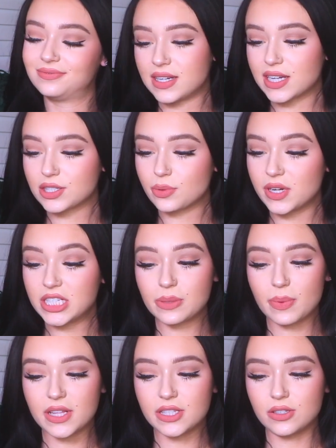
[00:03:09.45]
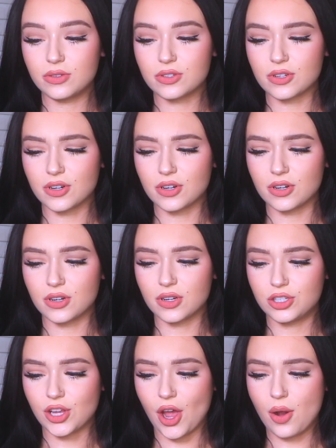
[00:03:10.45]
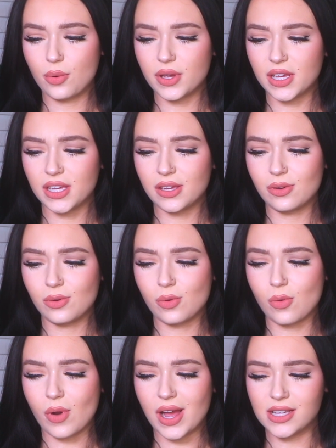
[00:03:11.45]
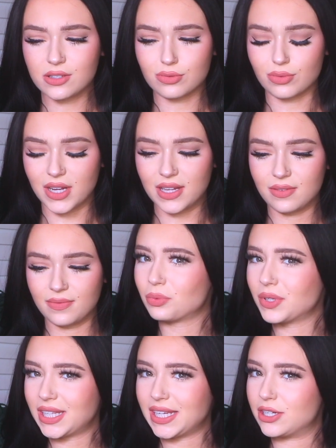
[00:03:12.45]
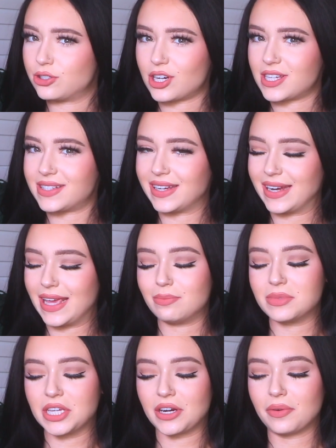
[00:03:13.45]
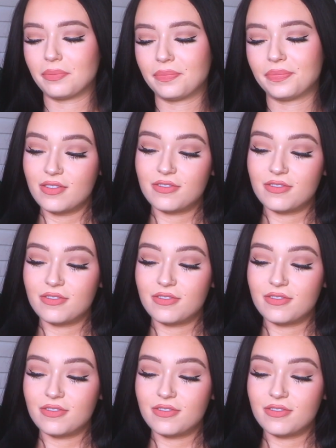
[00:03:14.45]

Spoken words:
Next one is by the user Toei Wiserut. Really interesting names here.